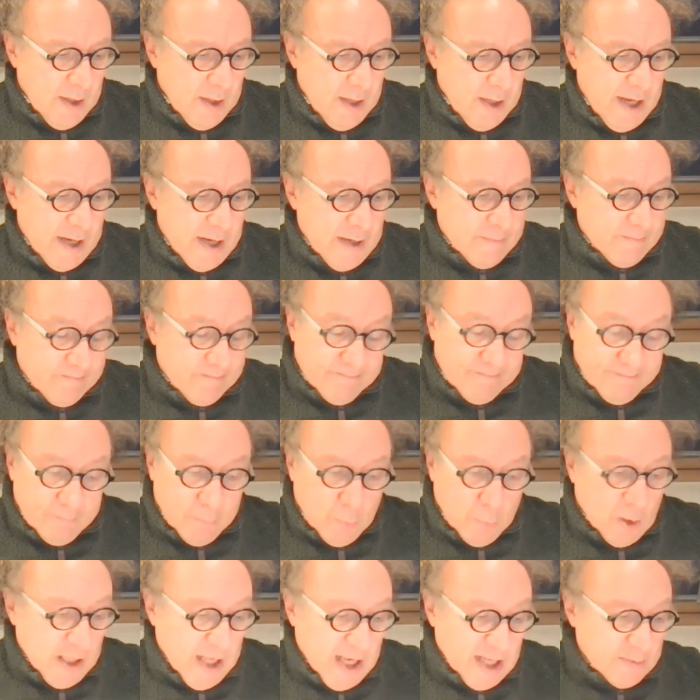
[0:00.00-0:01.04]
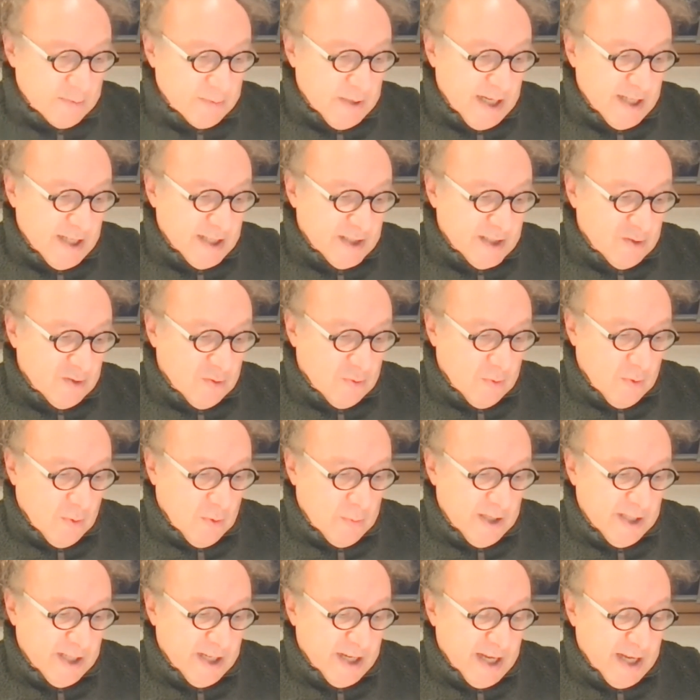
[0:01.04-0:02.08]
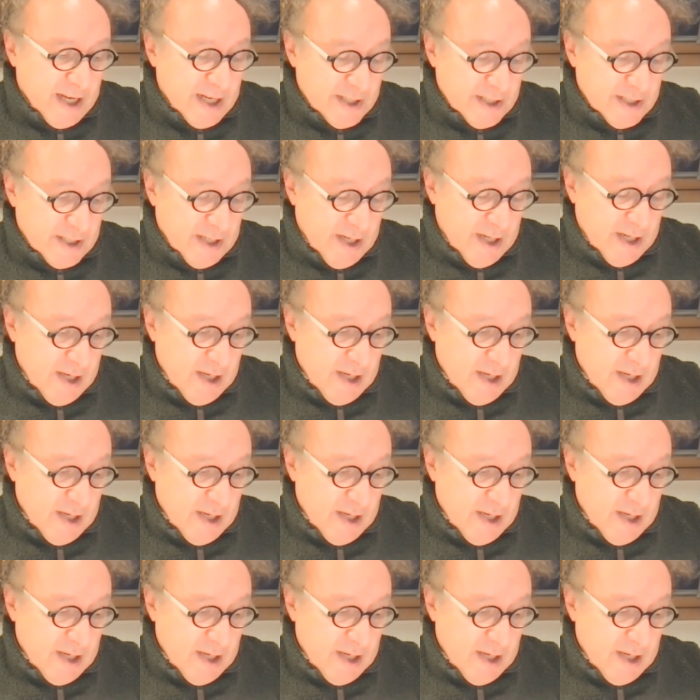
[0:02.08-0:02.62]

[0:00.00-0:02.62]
in, explanation or mitigation